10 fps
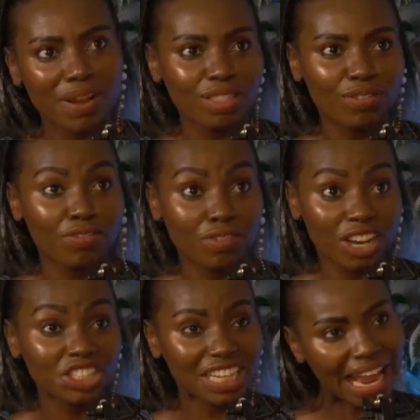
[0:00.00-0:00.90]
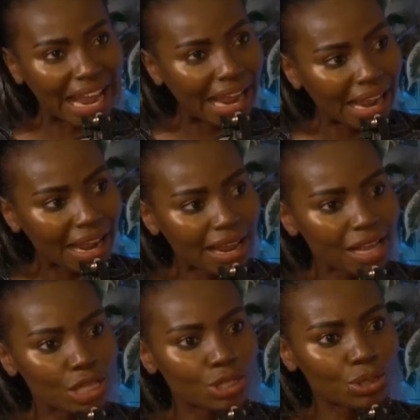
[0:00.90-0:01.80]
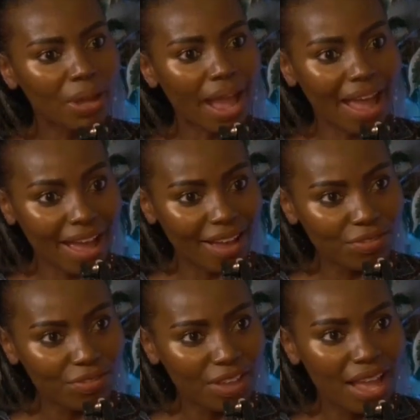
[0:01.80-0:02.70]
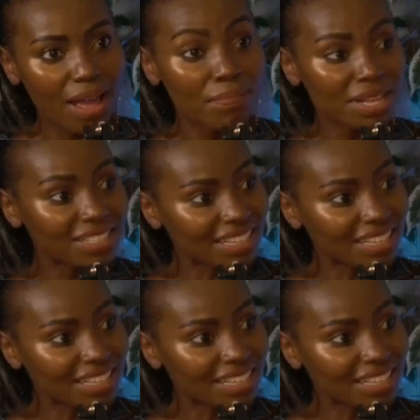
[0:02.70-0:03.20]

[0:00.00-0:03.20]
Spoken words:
a breath of fresh air to have a